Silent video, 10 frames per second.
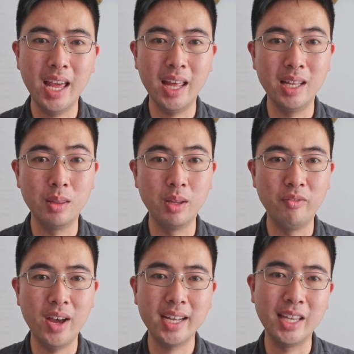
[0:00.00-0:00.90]
and the
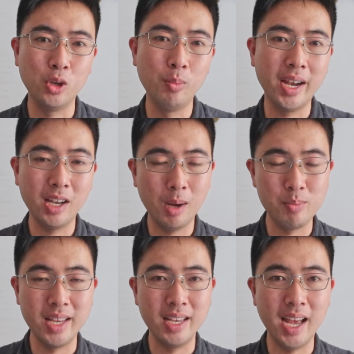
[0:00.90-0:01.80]
fact that you might
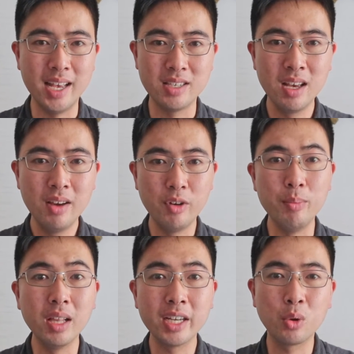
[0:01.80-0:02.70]
not be as
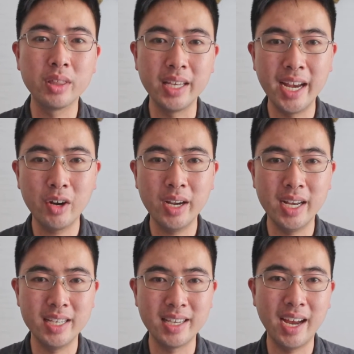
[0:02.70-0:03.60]
familiar with the area
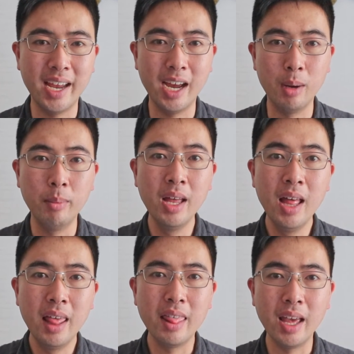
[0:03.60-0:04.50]
as I am,
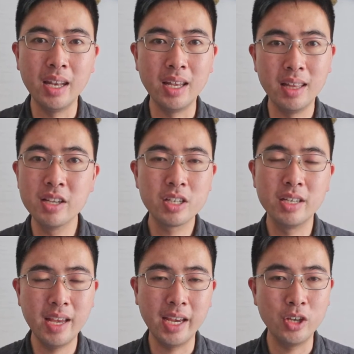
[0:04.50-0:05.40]
then this
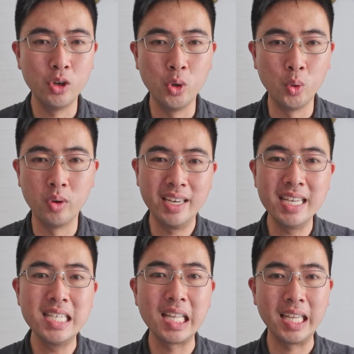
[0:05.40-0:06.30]
could take you
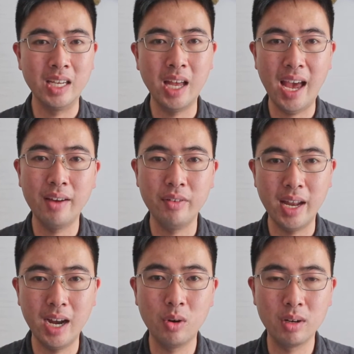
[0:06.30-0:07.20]
easily half an
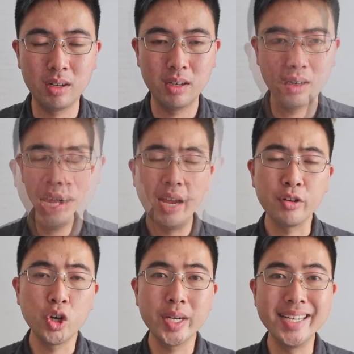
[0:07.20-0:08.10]
hour. If
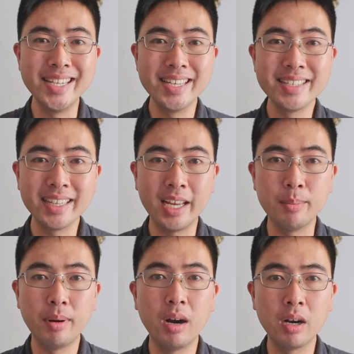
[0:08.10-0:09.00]
you're going to
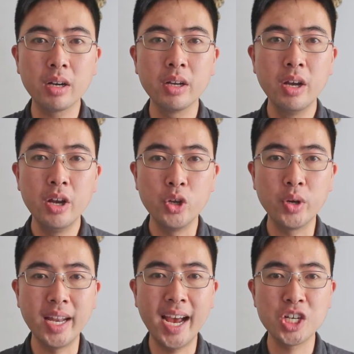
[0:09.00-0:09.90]
Disneyland Park, you
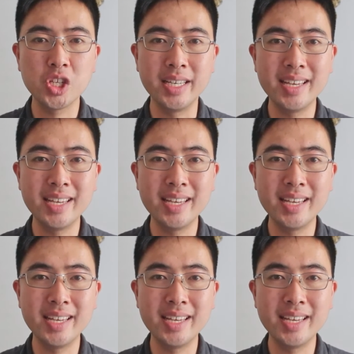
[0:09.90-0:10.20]
can actually